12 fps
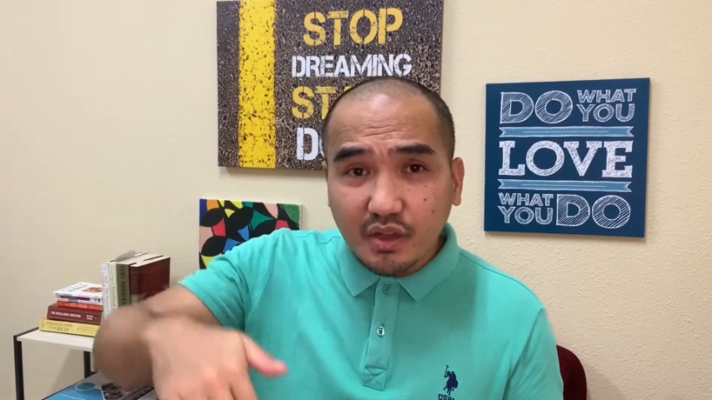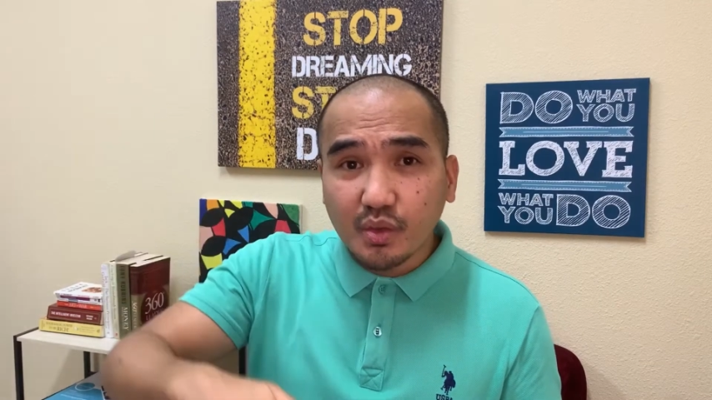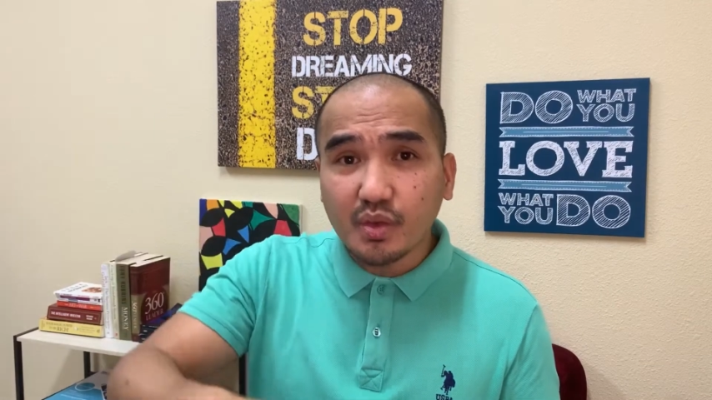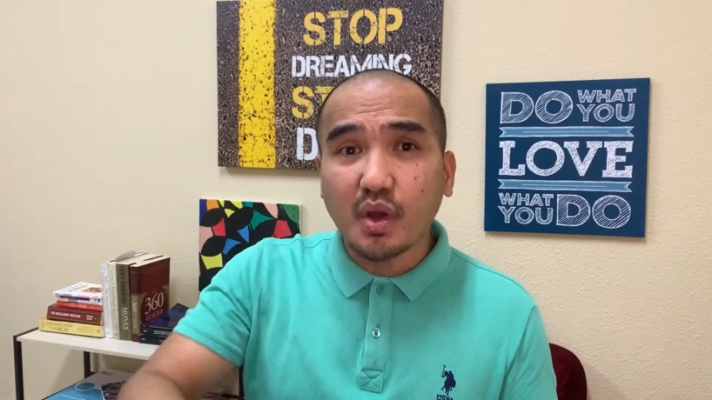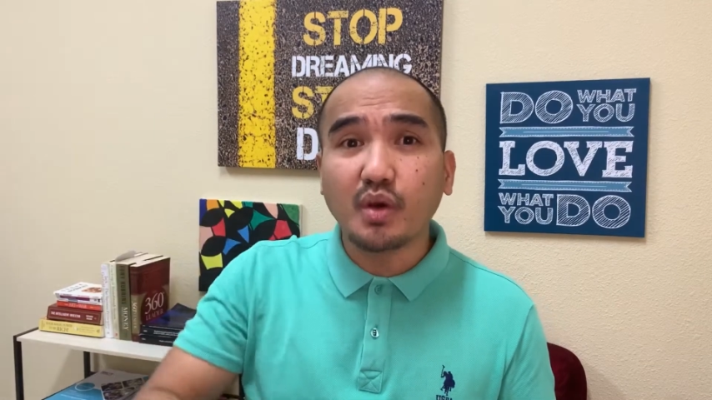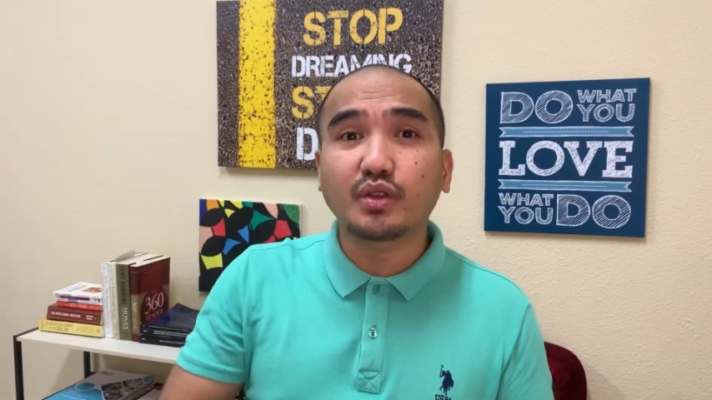to
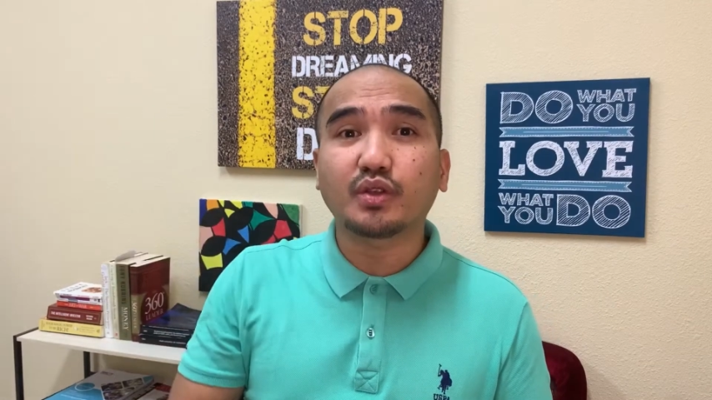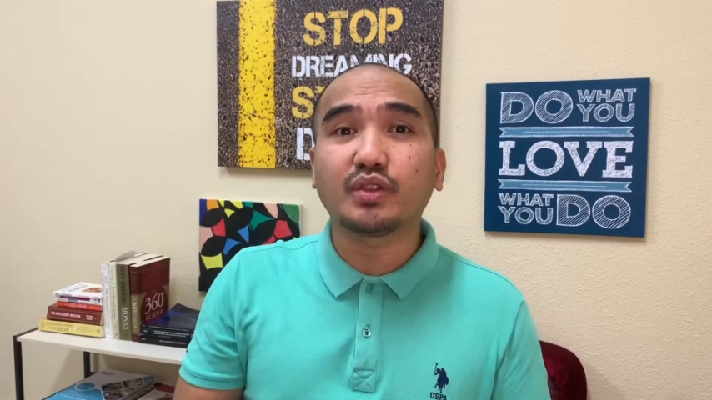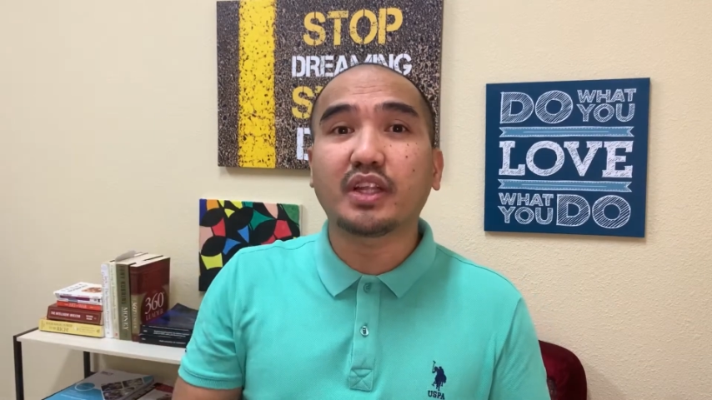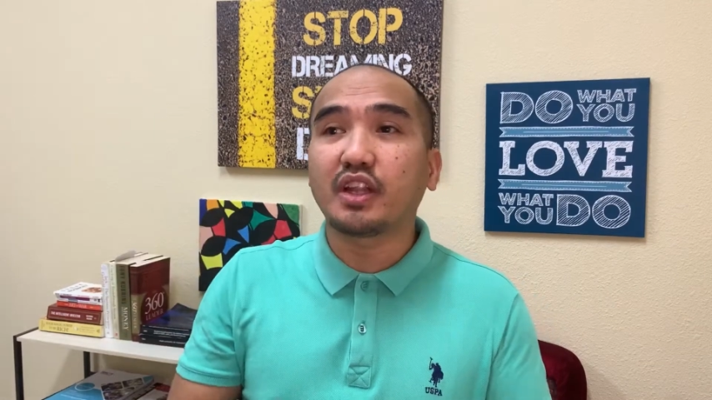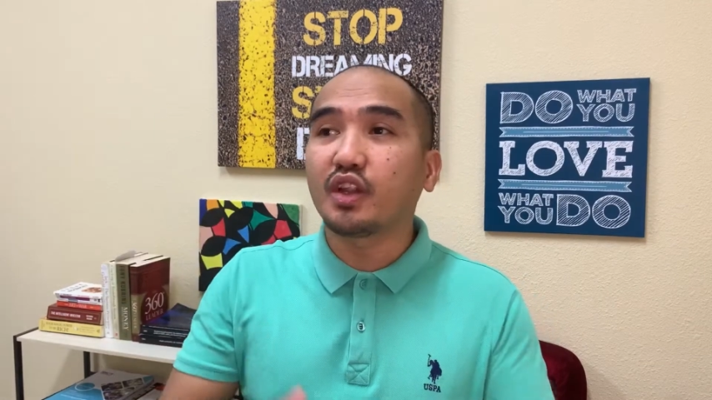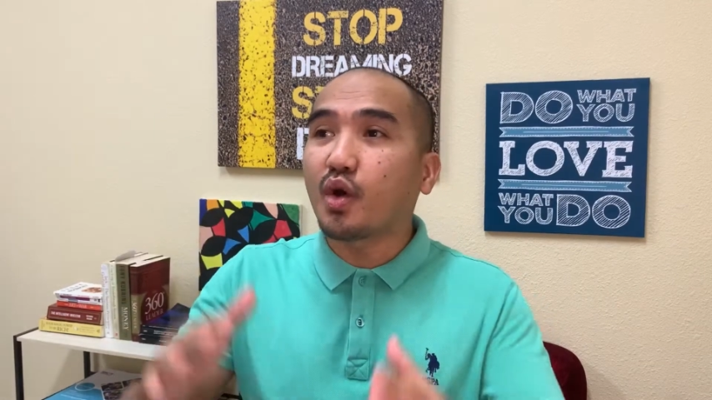go to
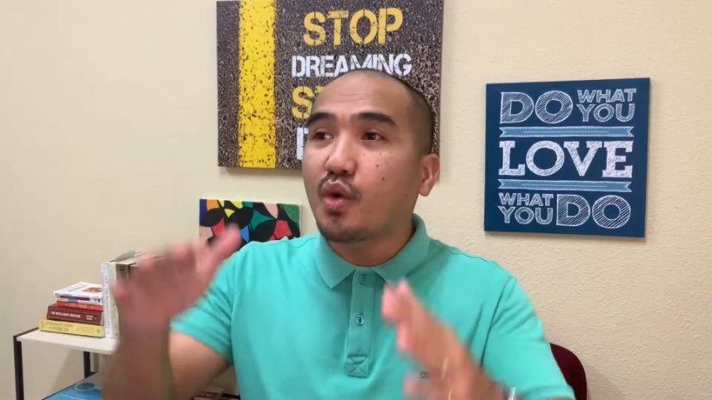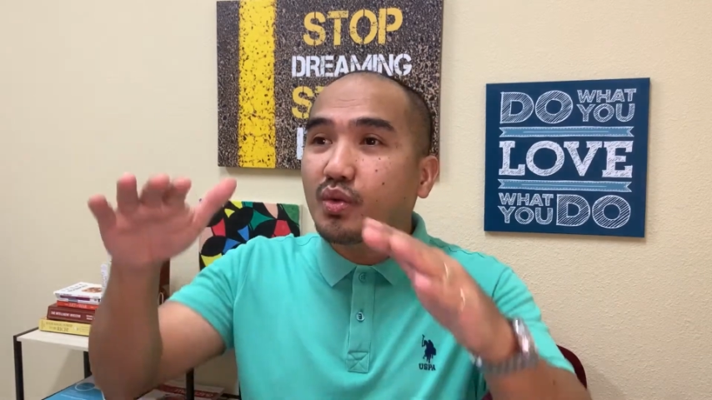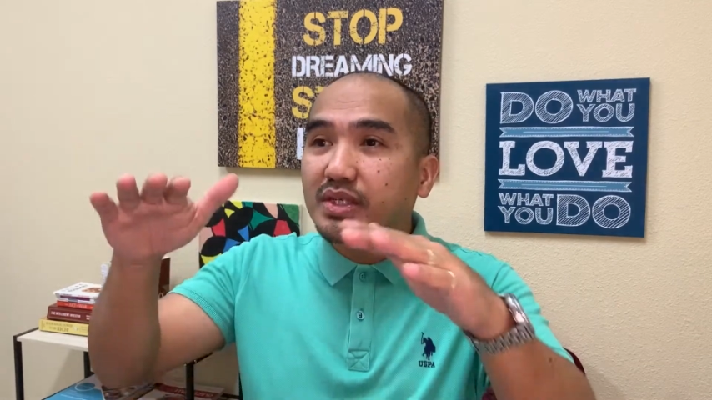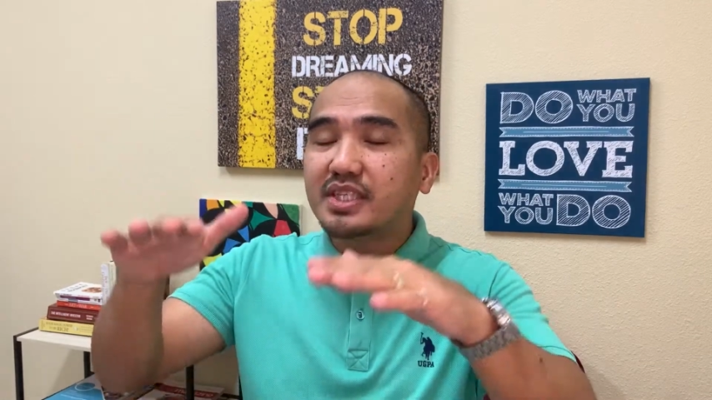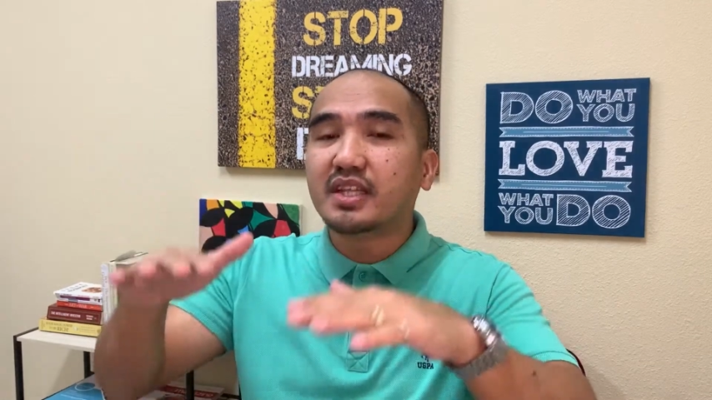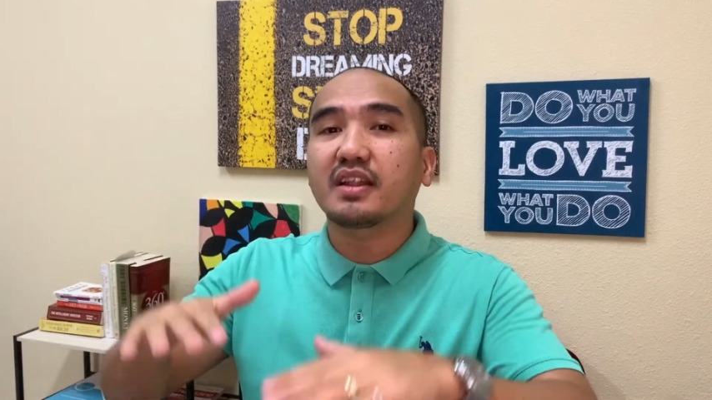the
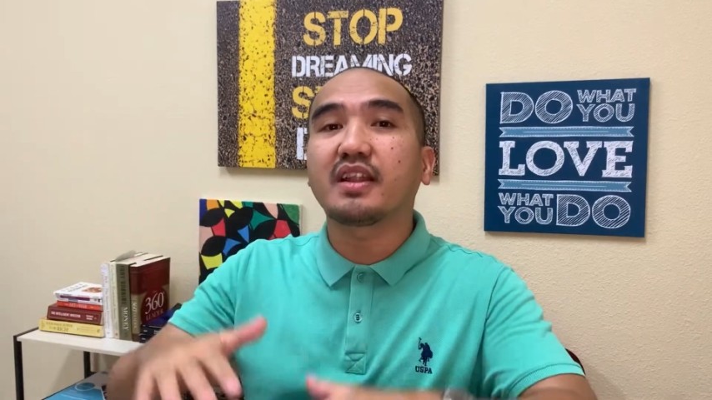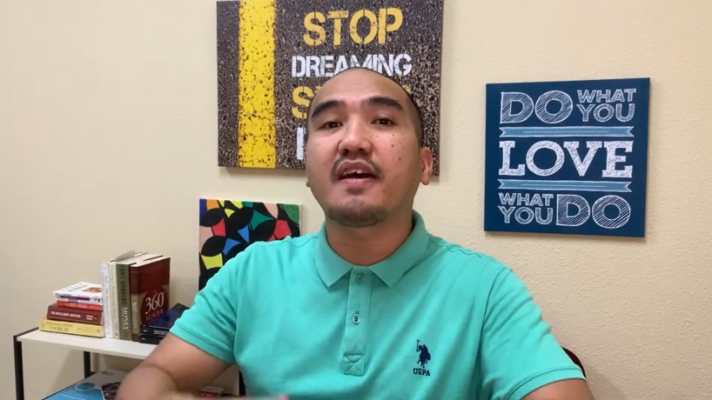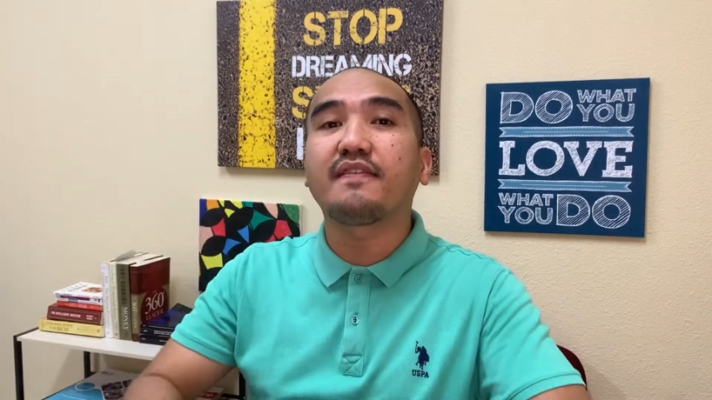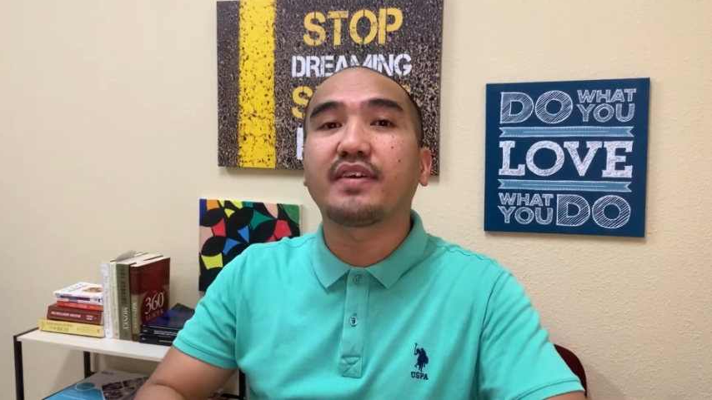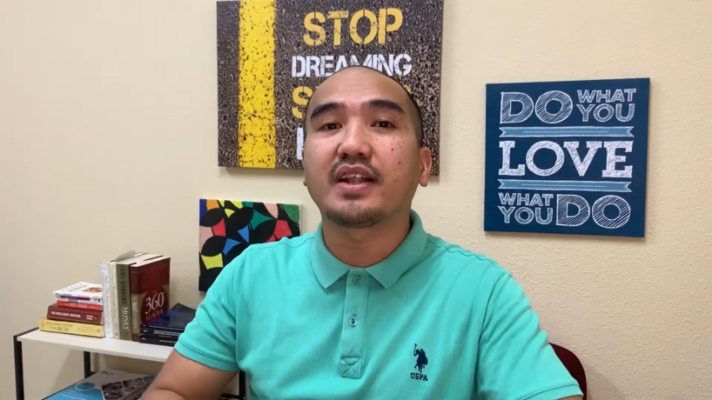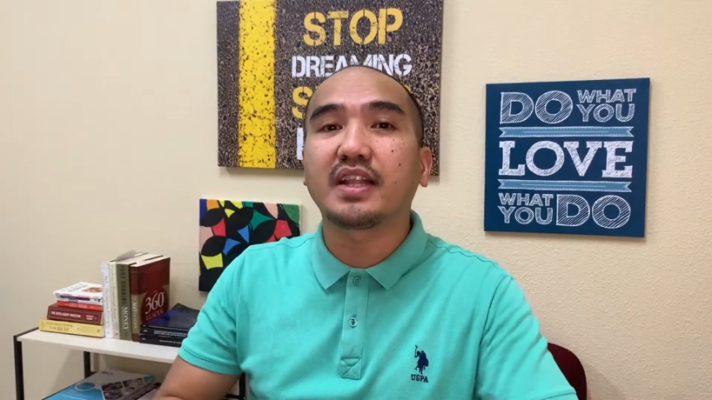lowest
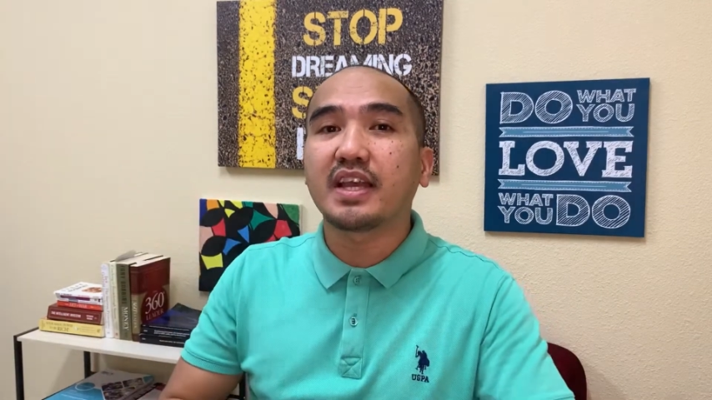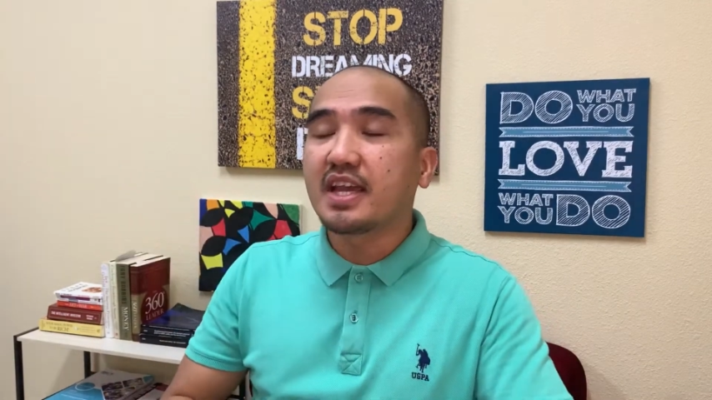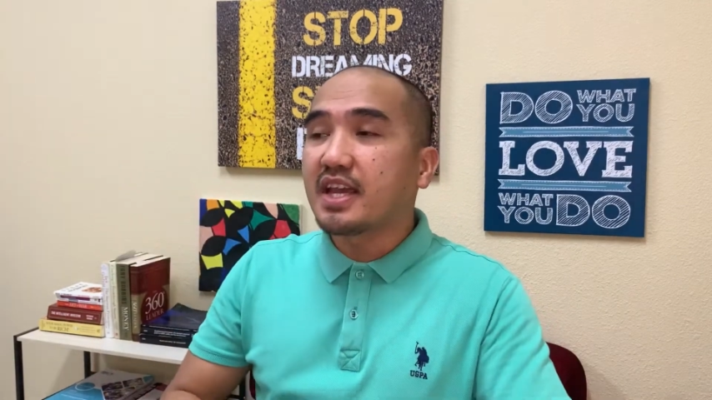level